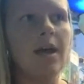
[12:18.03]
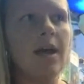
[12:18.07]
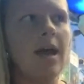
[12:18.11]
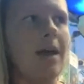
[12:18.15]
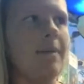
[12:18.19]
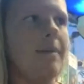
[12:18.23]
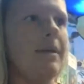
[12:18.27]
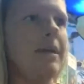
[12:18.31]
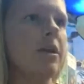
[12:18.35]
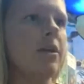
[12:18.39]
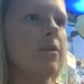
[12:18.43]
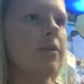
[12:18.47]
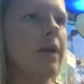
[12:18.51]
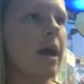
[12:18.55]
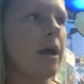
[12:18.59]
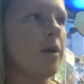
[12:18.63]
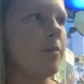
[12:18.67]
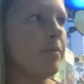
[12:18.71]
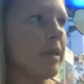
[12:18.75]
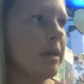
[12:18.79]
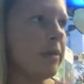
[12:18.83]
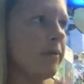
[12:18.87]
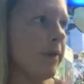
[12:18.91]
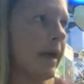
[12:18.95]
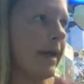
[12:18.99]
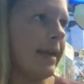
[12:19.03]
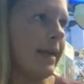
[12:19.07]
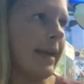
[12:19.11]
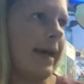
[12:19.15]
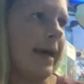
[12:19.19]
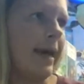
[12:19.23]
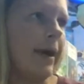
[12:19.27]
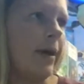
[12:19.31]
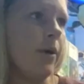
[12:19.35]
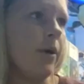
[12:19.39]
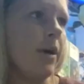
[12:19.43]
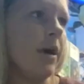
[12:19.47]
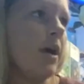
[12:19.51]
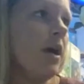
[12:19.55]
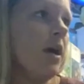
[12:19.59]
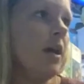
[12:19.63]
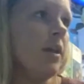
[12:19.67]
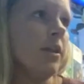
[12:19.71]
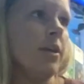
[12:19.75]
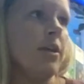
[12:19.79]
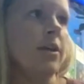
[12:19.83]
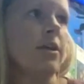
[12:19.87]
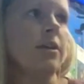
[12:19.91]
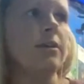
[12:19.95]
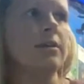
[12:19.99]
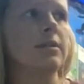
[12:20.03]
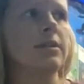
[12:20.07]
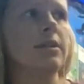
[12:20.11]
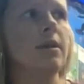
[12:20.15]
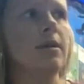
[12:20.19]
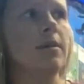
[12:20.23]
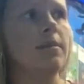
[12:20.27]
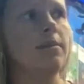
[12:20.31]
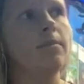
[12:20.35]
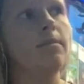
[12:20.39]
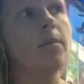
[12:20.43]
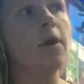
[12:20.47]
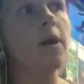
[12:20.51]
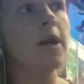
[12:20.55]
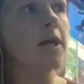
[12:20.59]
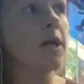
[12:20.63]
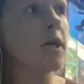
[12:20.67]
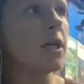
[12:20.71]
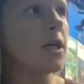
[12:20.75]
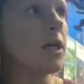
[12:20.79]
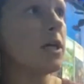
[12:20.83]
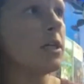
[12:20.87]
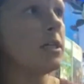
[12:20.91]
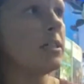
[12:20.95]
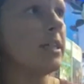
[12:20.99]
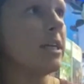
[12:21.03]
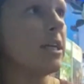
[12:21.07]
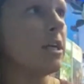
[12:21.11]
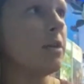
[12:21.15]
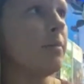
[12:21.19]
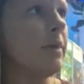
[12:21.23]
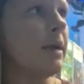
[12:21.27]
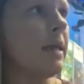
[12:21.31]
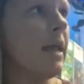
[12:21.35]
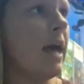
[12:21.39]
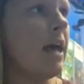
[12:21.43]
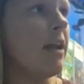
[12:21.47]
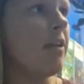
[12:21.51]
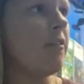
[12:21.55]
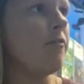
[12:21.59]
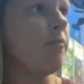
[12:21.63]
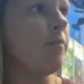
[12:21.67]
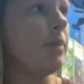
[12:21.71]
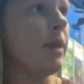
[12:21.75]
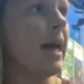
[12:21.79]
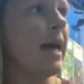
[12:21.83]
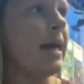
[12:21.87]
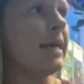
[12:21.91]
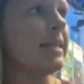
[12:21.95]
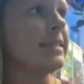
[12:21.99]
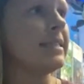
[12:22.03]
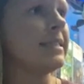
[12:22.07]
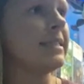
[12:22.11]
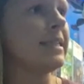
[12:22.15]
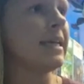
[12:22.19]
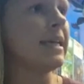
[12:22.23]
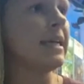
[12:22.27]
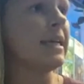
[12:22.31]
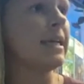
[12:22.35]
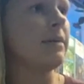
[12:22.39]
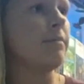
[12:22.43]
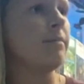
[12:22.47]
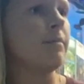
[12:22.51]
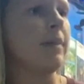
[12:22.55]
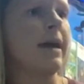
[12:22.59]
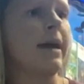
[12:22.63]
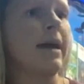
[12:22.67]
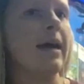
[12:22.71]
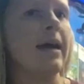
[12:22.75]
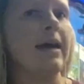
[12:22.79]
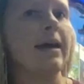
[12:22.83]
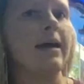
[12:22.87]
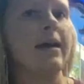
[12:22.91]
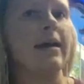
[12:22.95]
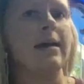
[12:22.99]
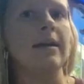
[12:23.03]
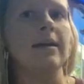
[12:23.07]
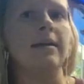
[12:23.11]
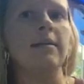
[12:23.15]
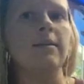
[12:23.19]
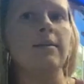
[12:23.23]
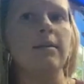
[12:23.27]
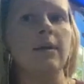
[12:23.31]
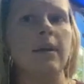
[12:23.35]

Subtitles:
I mean, around me right now, there's markers that are made out of plastic. I